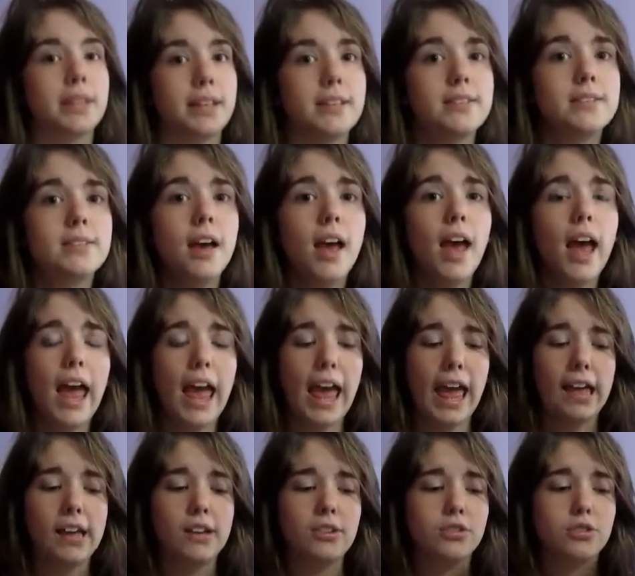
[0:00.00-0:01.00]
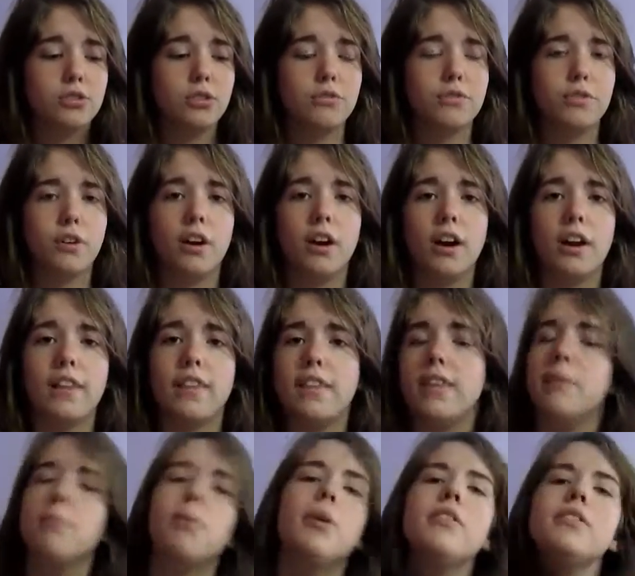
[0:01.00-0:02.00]
And so far, the
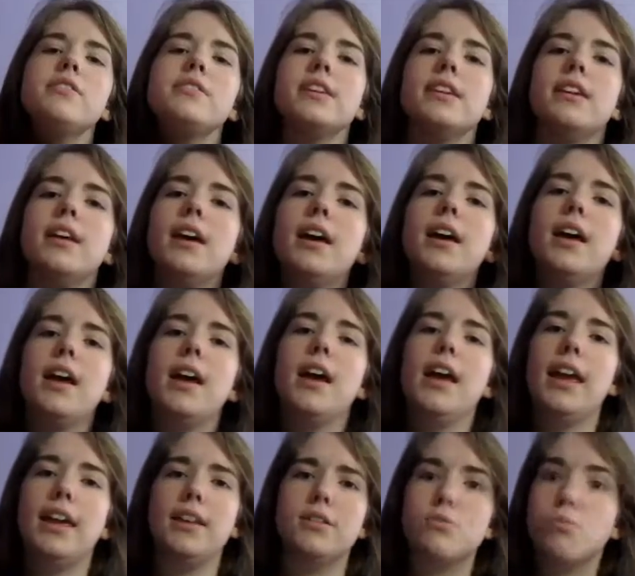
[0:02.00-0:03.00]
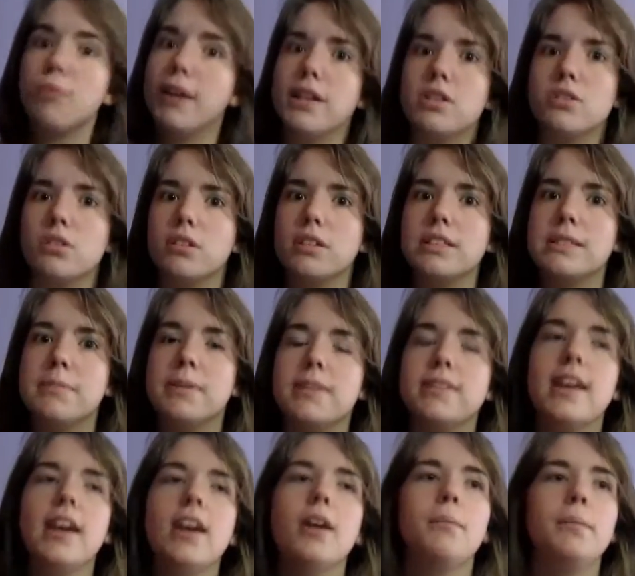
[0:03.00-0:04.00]
person is Rachel Elizabeth Dare, but
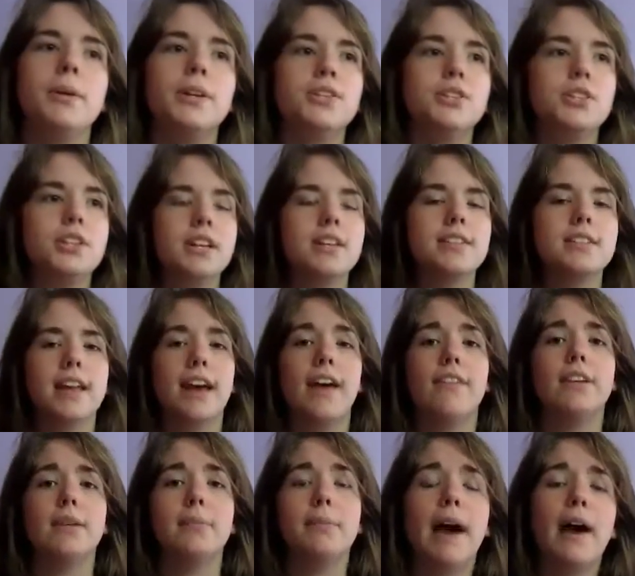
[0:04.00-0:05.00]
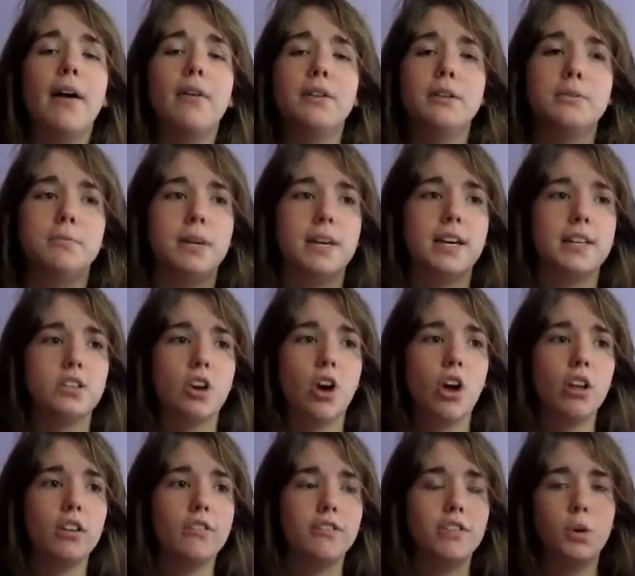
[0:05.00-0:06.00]
she doesn't have any powers because all of the
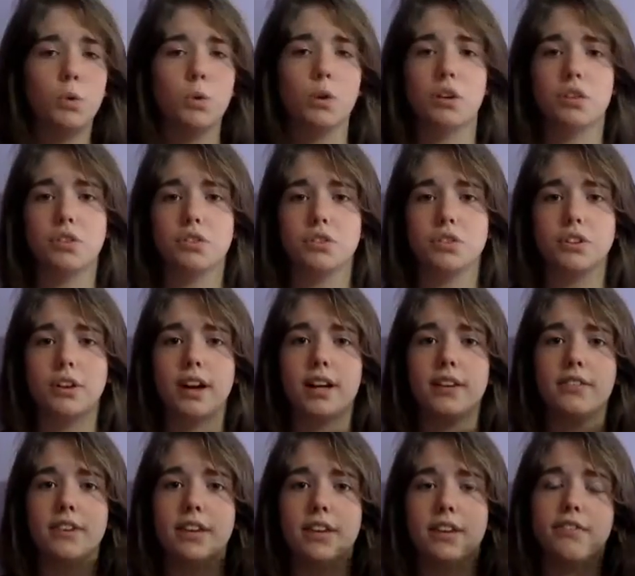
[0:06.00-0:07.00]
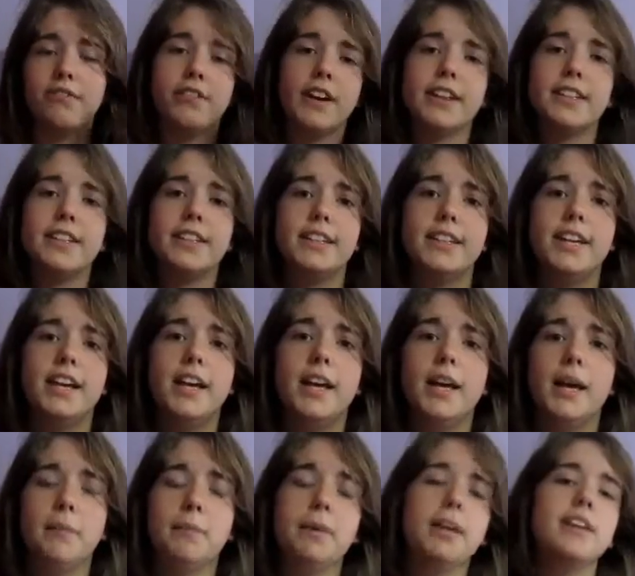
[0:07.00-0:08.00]
oracles are kind of, like, affected because
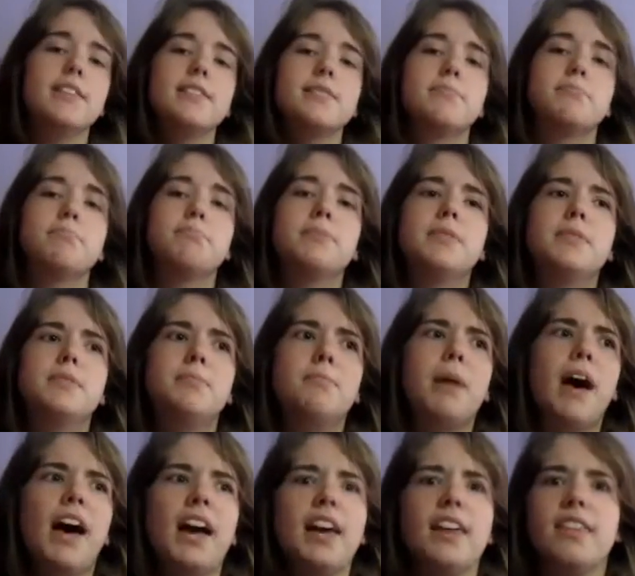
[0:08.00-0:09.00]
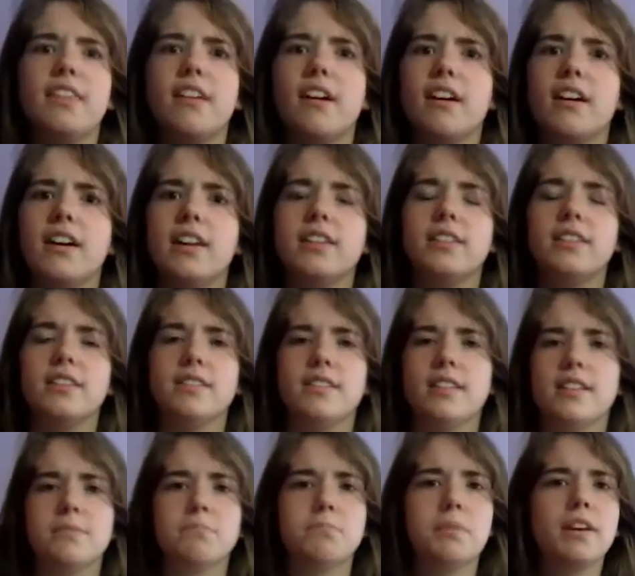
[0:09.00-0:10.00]
Python, this big
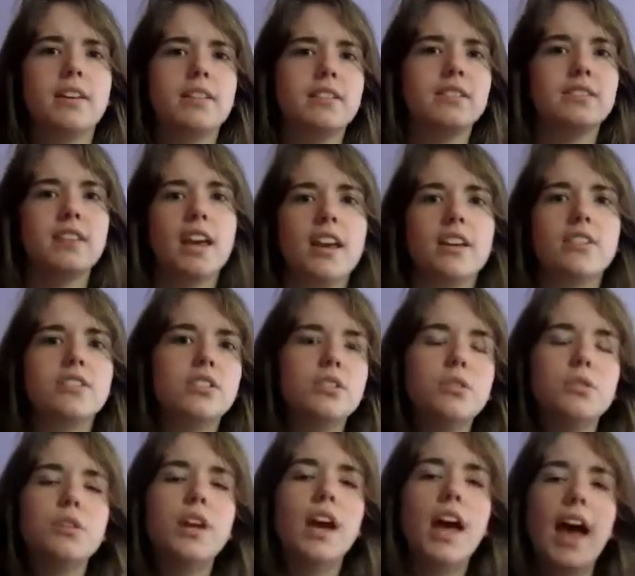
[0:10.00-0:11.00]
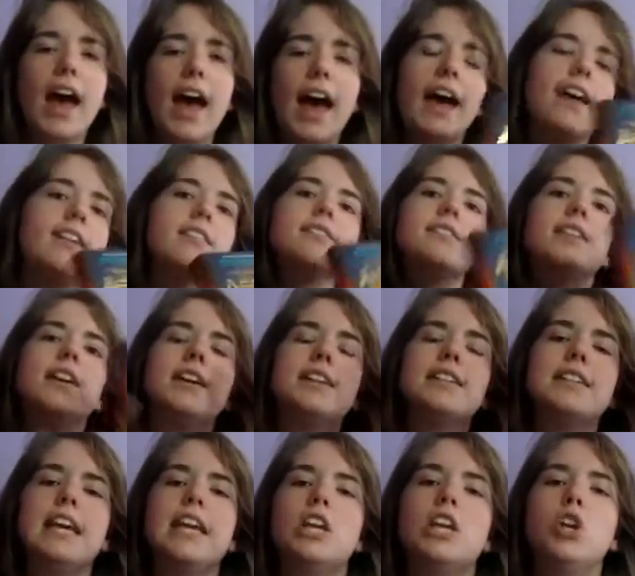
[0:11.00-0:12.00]
snake dude, has taken
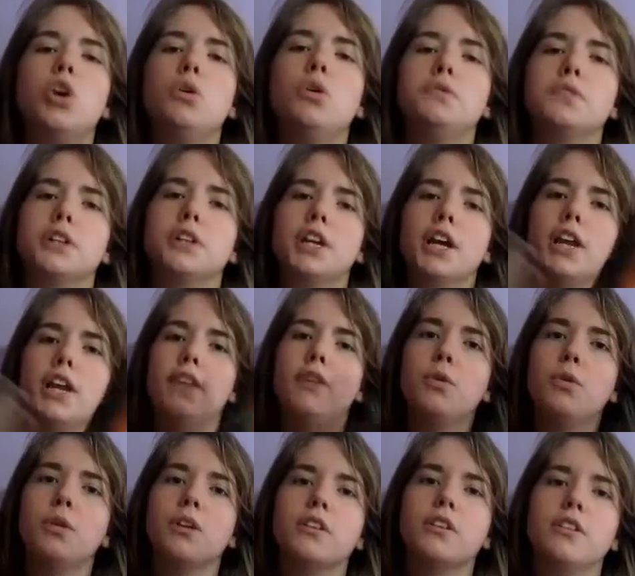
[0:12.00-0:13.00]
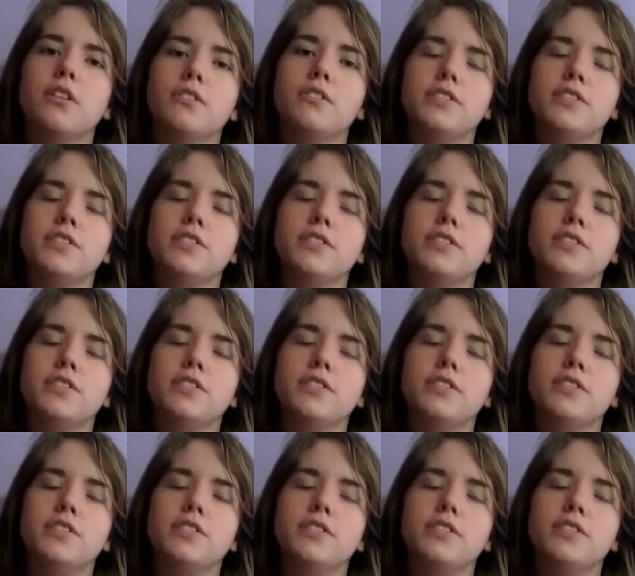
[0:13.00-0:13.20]
over the Oracle of Delphi.